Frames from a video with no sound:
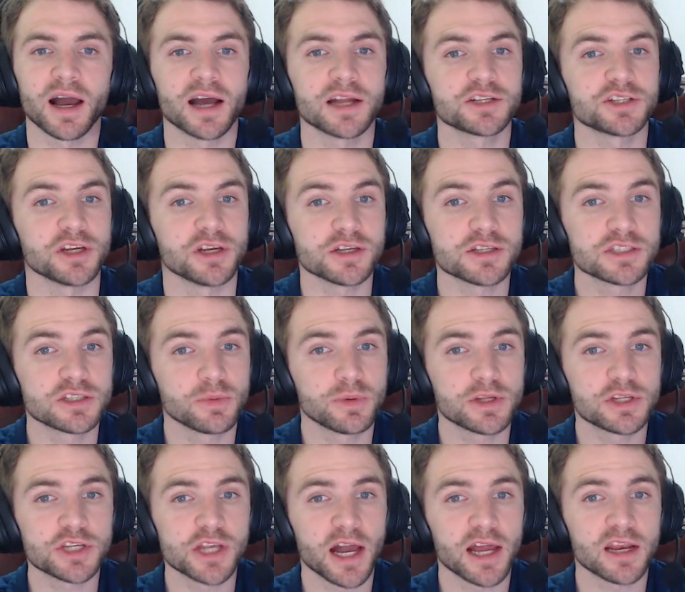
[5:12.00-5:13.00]
Gotcha. So
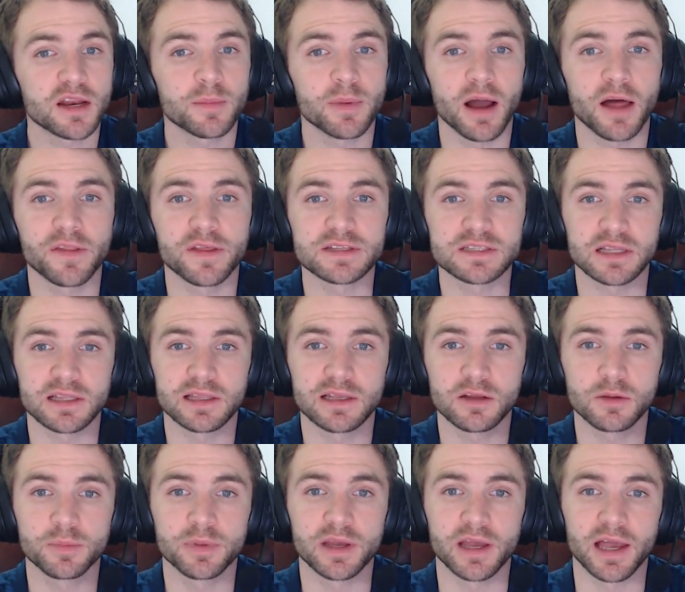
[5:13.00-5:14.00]
we chatted about this a
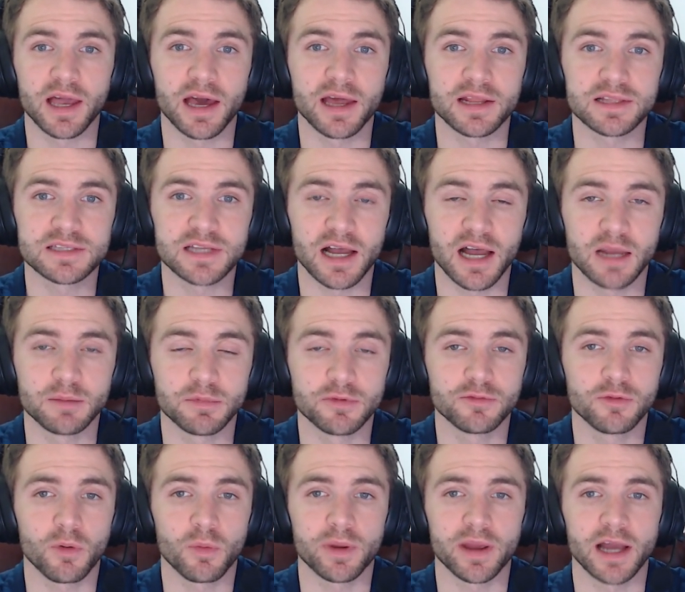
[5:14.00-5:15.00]
little bit ahead of time
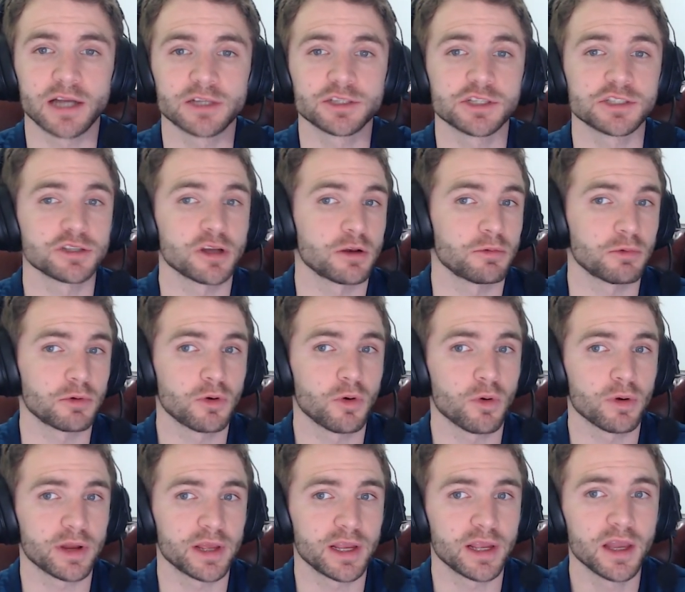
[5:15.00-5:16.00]
before we actually started
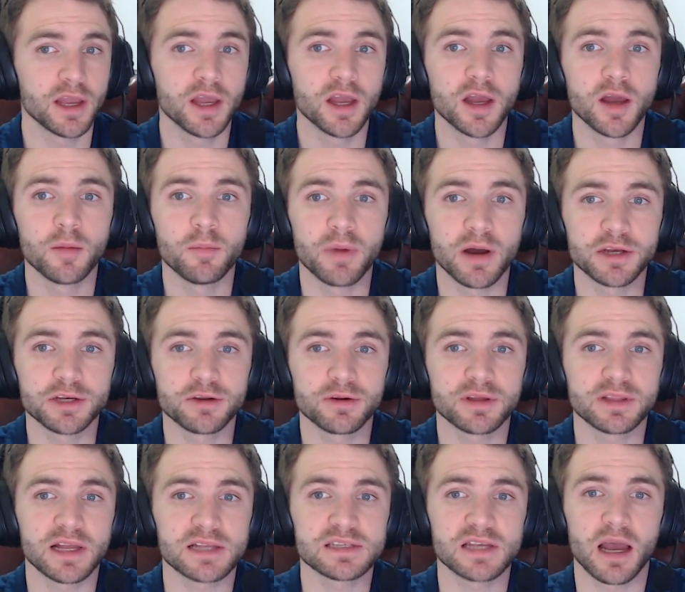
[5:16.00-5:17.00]
recording. But
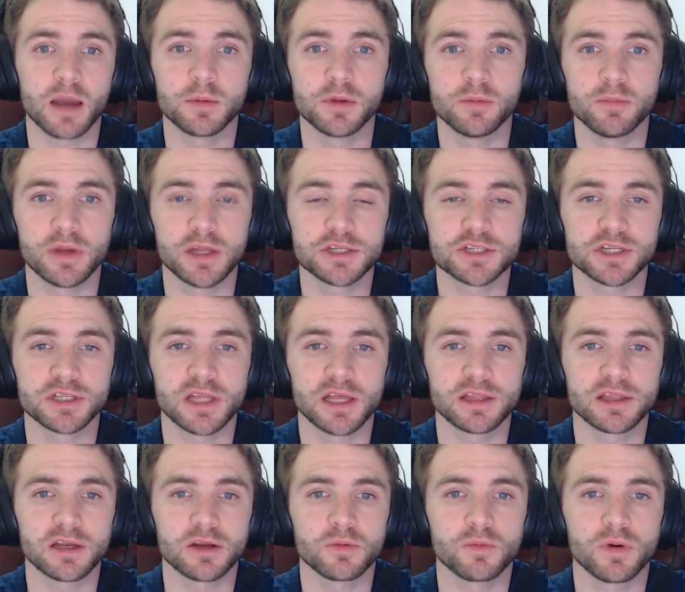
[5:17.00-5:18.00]
during that time, you mentioned
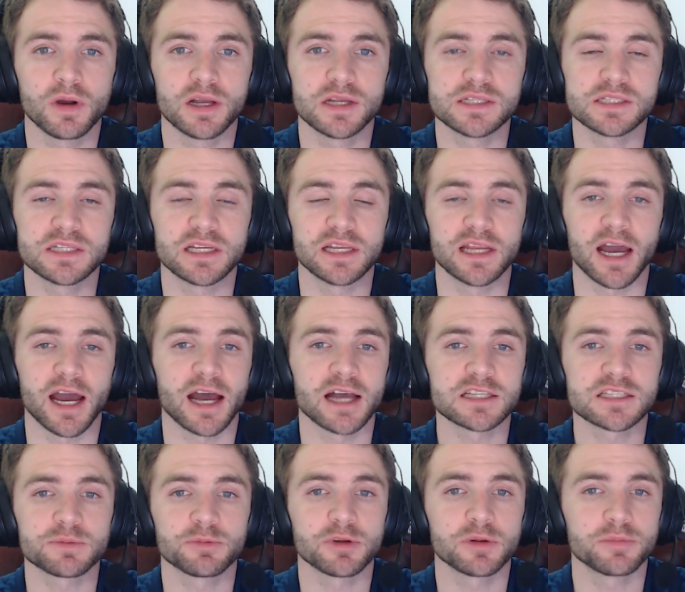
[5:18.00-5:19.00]
that there was an
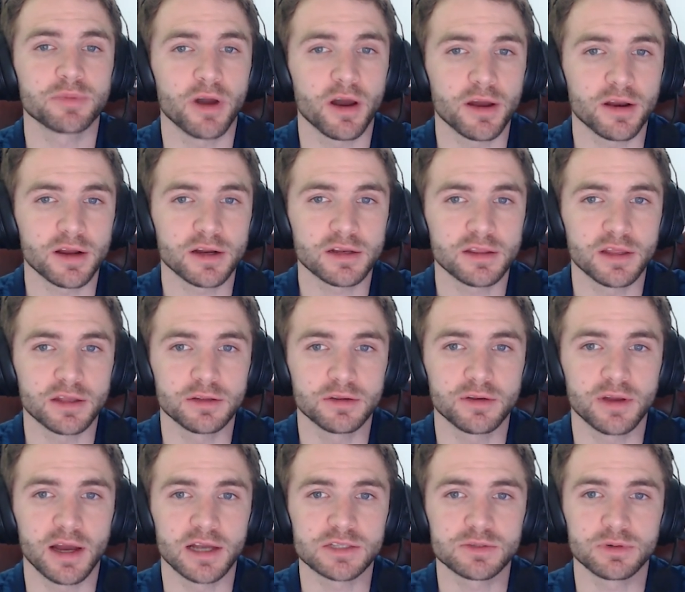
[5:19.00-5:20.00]
aspirin product that you
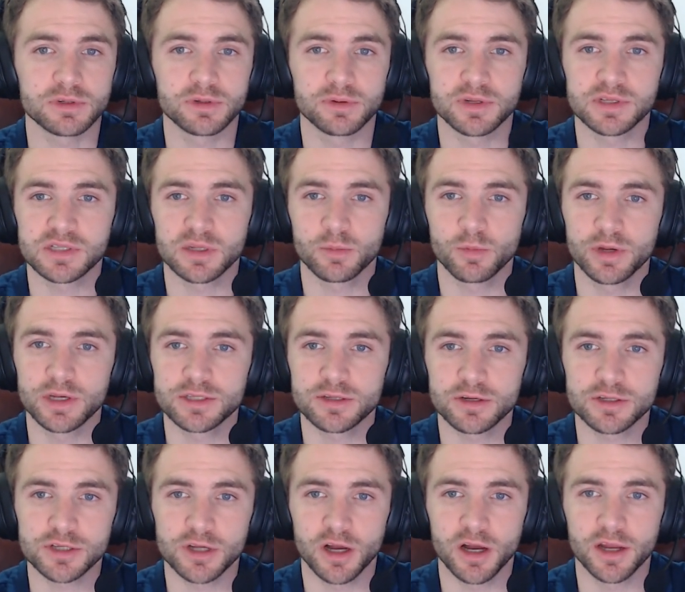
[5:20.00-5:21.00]
guys were doing some
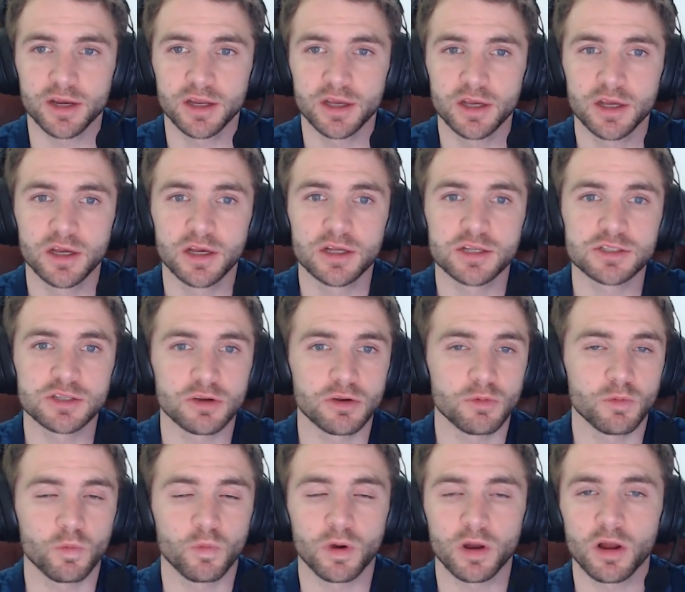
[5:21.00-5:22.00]
research on. So,
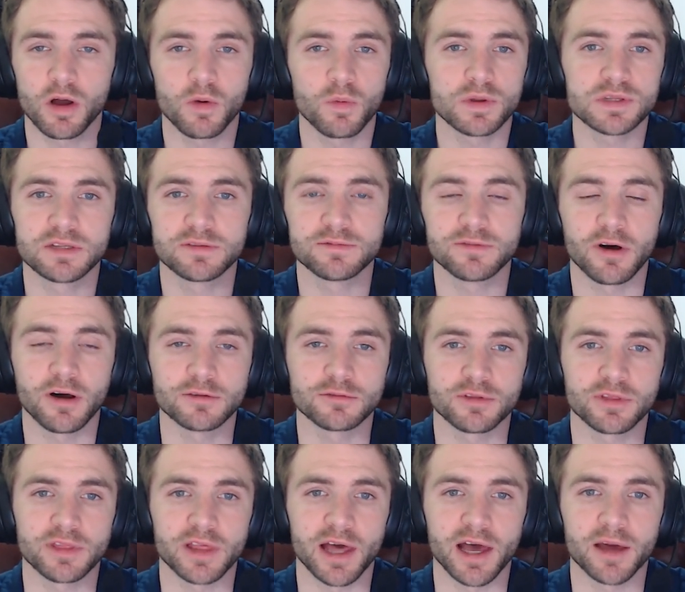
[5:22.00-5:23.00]
what all was involved
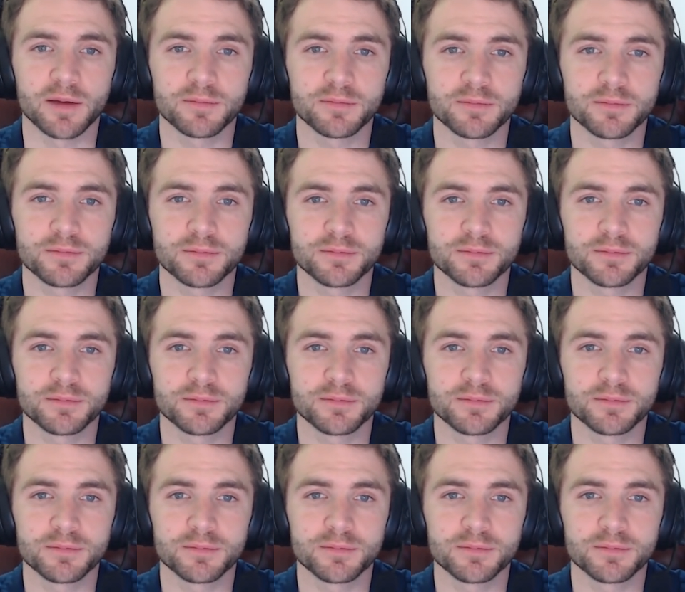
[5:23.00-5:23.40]
with that?